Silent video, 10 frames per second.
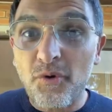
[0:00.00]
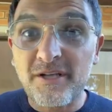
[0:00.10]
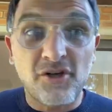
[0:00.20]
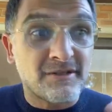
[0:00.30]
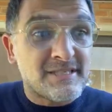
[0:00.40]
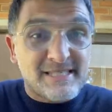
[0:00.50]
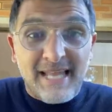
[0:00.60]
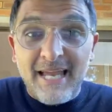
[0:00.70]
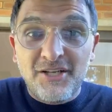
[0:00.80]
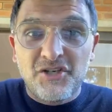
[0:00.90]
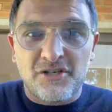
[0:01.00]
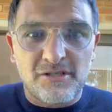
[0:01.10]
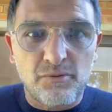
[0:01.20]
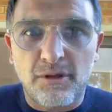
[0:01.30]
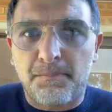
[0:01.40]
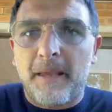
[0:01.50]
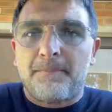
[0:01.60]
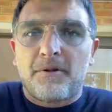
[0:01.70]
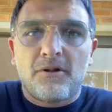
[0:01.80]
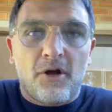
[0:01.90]
on stages with
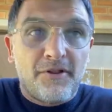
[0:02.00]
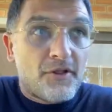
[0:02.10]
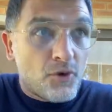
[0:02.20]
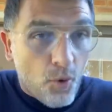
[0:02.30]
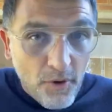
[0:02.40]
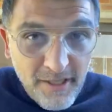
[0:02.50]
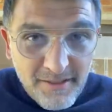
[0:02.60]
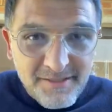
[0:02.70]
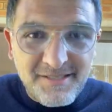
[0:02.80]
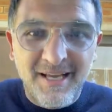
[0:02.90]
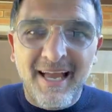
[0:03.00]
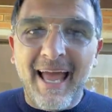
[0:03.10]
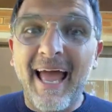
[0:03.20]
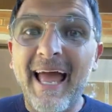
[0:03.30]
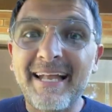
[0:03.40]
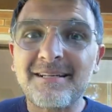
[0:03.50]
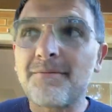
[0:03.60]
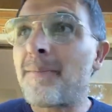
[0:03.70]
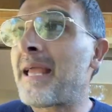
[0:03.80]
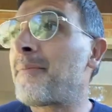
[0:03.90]
people in an audience and
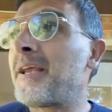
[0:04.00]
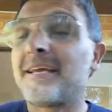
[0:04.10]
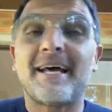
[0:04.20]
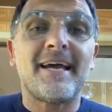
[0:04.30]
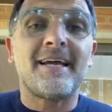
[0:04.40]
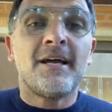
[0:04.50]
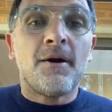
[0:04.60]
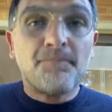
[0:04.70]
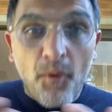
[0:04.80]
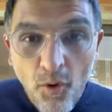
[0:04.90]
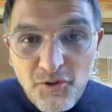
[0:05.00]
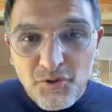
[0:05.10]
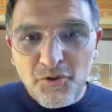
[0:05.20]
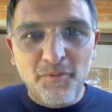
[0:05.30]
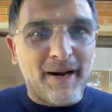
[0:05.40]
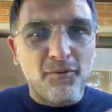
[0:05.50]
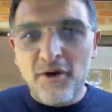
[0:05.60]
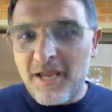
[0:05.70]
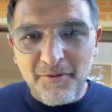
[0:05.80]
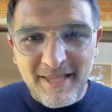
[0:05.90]
maybe in a boardroom when I'm
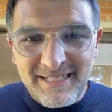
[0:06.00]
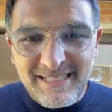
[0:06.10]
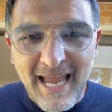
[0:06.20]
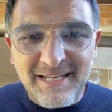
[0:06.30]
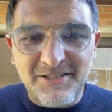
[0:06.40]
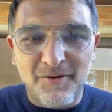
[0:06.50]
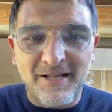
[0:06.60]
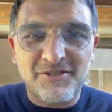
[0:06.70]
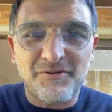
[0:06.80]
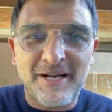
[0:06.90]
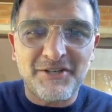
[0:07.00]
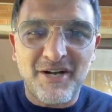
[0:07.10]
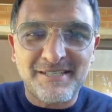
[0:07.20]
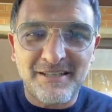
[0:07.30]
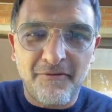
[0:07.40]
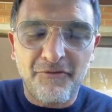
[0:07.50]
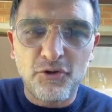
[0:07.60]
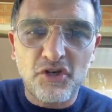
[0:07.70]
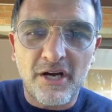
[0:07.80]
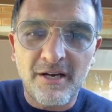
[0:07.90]
working with execs around strategizing the
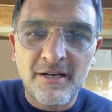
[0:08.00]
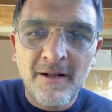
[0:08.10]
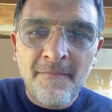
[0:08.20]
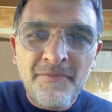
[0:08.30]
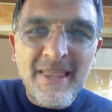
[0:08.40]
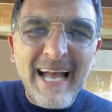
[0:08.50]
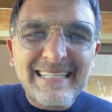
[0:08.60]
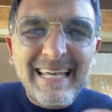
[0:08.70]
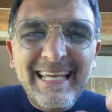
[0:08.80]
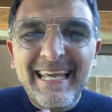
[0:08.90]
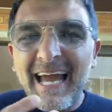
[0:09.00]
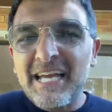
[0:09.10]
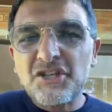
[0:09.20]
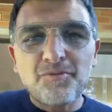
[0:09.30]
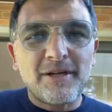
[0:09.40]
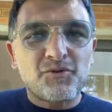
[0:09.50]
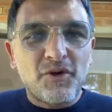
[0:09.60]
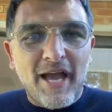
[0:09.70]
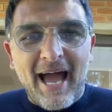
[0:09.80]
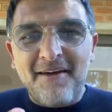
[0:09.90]
future, that engagement when
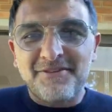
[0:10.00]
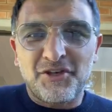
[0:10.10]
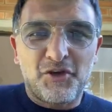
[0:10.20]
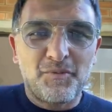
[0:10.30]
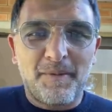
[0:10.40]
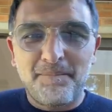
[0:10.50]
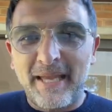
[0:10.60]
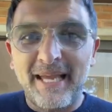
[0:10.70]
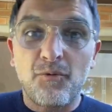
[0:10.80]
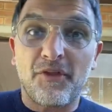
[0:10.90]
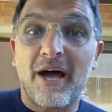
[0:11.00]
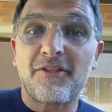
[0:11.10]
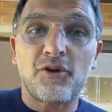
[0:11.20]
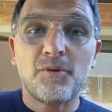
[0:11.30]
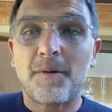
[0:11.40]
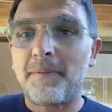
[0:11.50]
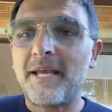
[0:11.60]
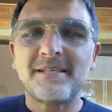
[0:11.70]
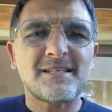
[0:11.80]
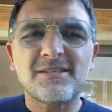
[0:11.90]
you have as a human being with other human
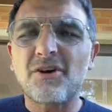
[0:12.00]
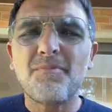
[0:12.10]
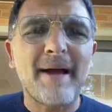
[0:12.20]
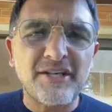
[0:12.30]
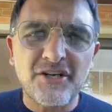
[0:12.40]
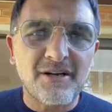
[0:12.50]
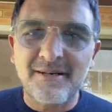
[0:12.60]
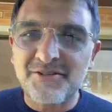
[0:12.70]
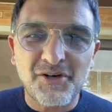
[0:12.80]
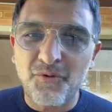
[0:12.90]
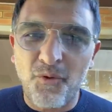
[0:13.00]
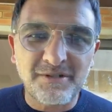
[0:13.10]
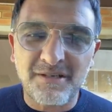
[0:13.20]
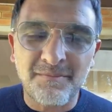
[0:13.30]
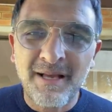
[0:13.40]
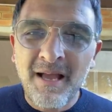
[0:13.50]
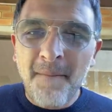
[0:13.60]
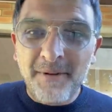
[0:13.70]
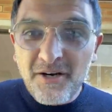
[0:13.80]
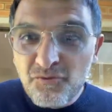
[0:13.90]
beings is so magical and so awesome,
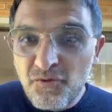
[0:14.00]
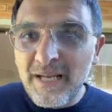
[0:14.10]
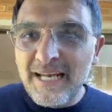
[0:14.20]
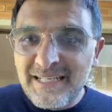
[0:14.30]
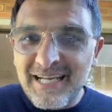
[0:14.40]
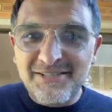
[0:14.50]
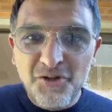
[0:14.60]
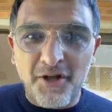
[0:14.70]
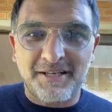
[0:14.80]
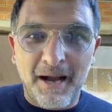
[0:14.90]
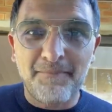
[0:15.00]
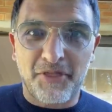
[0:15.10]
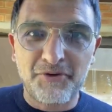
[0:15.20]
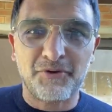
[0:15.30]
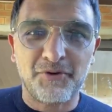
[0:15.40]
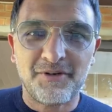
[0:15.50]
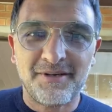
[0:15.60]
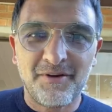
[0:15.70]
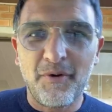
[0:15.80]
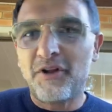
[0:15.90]
but it really does not come through
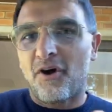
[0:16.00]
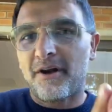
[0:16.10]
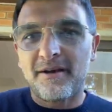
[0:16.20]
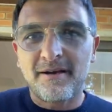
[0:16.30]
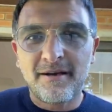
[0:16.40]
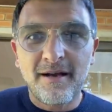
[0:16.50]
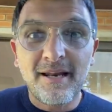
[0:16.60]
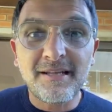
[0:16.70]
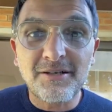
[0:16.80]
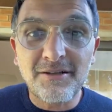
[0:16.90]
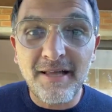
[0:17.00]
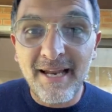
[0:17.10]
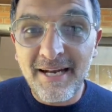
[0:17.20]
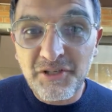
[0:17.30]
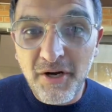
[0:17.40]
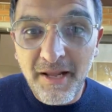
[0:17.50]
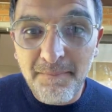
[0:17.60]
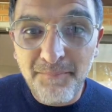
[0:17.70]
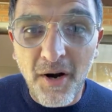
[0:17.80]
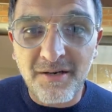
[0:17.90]
when you're on a little electronic
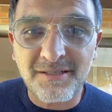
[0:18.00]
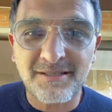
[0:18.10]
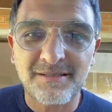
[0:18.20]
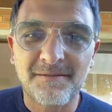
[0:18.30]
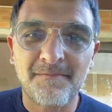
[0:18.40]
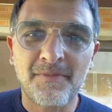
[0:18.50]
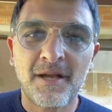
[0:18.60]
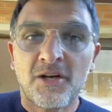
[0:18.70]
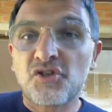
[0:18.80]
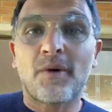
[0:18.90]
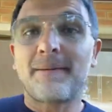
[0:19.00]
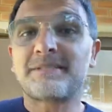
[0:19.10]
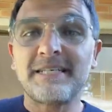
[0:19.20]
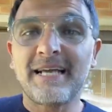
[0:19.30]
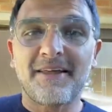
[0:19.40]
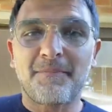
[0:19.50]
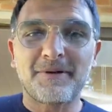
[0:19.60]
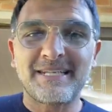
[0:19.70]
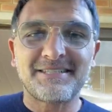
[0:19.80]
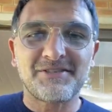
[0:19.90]
box. So what I'm seeing other
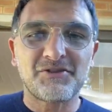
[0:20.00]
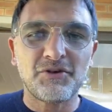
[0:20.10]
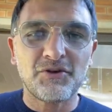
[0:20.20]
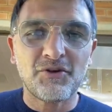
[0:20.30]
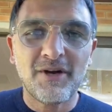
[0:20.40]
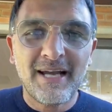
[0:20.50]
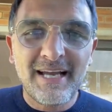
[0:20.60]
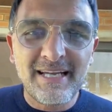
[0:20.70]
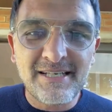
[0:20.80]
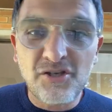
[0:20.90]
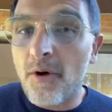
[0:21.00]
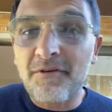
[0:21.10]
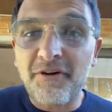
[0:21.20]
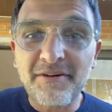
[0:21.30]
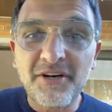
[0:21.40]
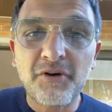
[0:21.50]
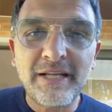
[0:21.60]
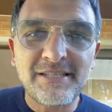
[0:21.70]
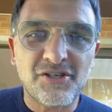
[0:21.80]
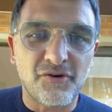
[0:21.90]
presenters do is go in front of a
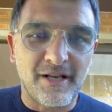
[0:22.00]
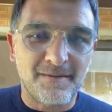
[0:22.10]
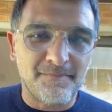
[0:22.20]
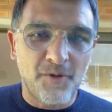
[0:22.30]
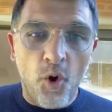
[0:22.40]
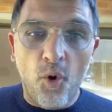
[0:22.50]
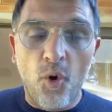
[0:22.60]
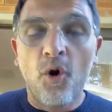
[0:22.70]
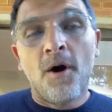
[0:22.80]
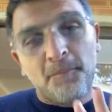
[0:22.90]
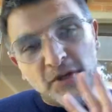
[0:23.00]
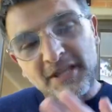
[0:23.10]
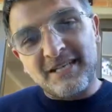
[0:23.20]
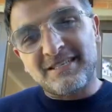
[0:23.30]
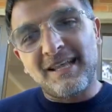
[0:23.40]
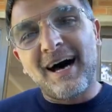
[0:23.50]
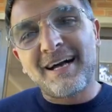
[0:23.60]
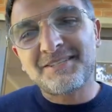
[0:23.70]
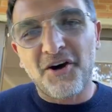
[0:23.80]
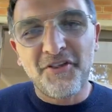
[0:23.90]
green screen or put their
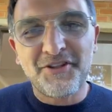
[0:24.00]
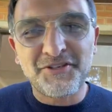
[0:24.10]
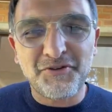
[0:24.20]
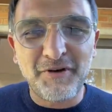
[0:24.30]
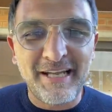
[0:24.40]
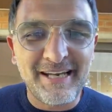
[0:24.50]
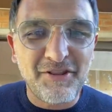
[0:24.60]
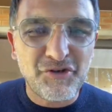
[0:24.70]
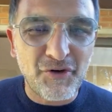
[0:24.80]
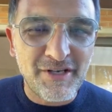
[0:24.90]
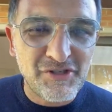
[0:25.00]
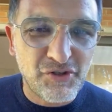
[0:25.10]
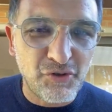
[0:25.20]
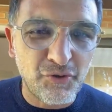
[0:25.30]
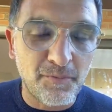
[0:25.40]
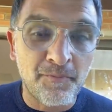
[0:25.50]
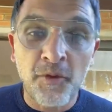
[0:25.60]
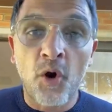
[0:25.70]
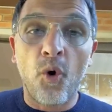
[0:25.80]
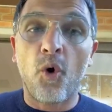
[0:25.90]
slides on the screen during Zoom
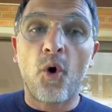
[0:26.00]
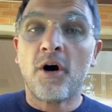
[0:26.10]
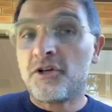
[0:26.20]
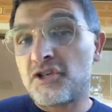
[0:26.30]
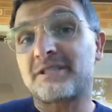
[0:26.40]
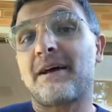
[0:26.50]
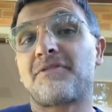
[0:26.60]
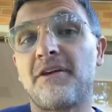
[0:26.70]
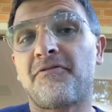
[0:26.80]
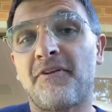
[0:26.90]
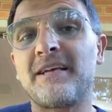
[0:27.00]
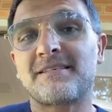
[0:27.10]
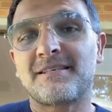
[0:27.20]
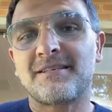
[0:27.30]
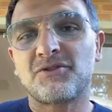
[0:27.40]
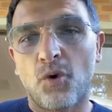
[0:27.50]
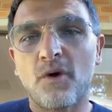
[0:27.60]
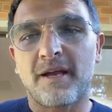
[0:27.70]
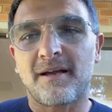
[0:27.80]
or just have their face talking.